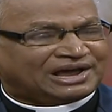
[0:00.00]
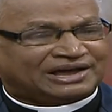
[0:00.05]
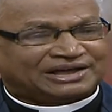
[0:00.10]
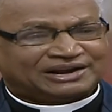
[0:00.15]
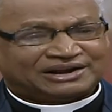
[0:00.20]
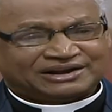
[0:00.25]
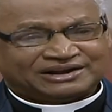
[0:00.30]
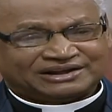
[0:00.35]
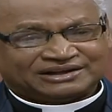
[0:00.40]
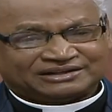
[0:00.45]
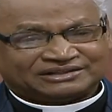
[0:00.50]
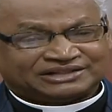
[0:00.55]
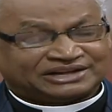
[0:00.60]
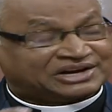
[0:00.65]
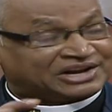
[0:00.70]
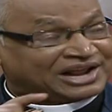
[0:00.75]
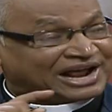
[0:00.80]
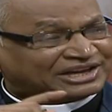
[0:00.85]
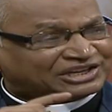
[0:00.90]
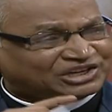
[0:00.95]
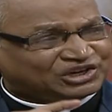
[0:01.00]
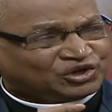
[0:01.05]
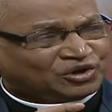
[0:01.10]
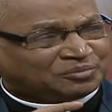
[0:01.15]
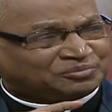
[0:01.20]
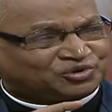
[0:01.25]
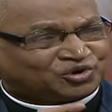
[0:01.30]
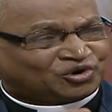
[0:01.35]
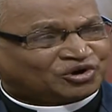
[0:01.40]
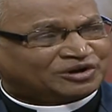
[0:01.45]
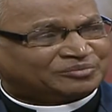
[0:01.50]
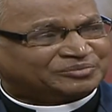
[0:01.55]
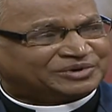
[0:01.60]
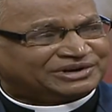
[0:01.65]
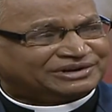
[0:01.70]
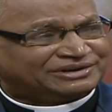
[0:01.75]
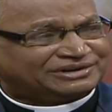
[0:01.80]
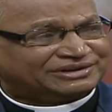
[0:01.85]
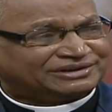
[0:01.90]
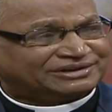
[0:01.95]
And the tragedy of
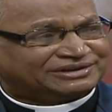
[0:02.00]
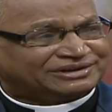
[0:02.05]
Solomon